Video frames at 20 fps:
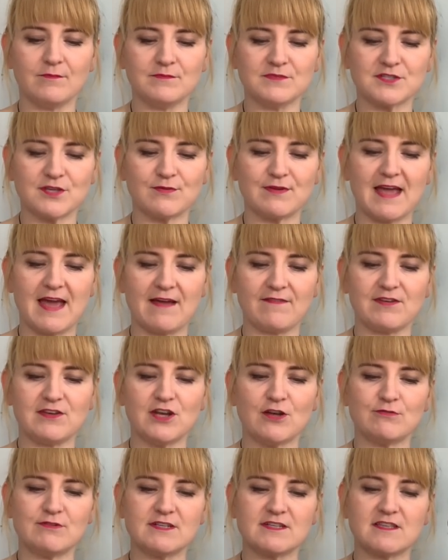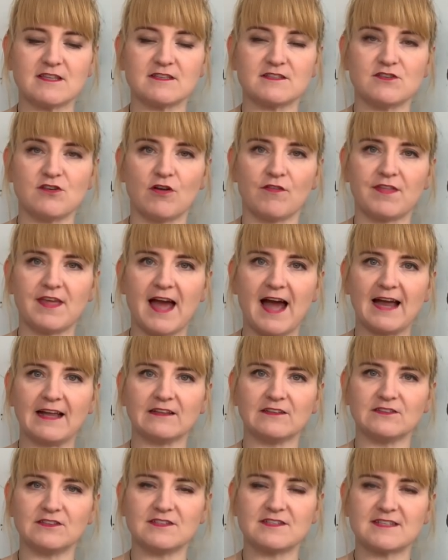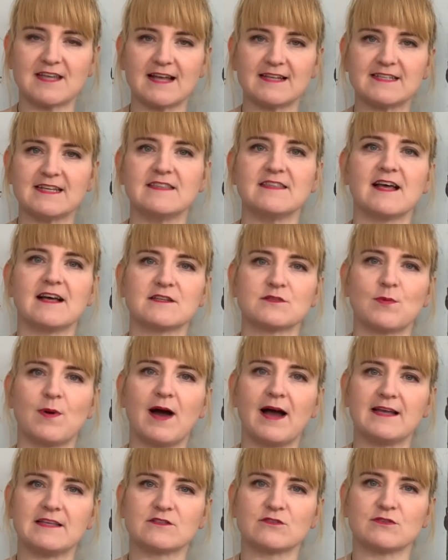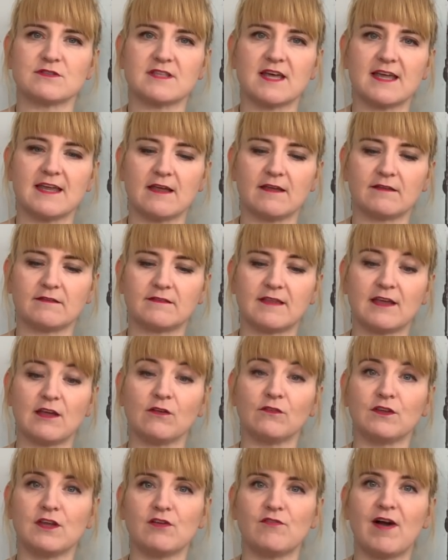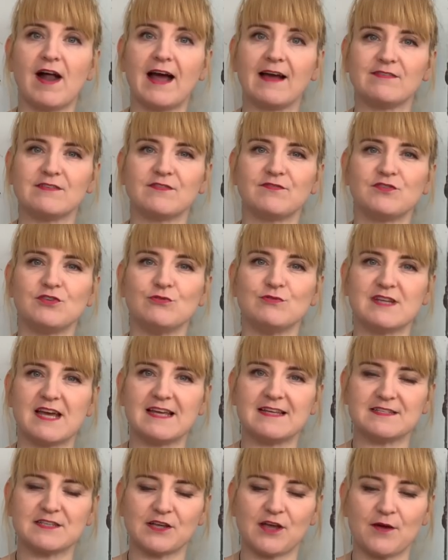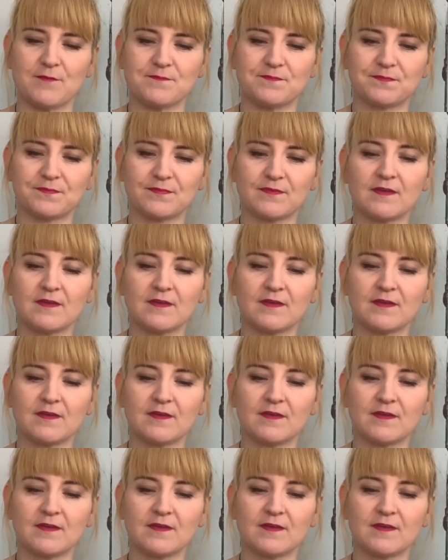So yeah, if you notice there's not the eyelets set in, that's why. It's because they only arrived a few days ago.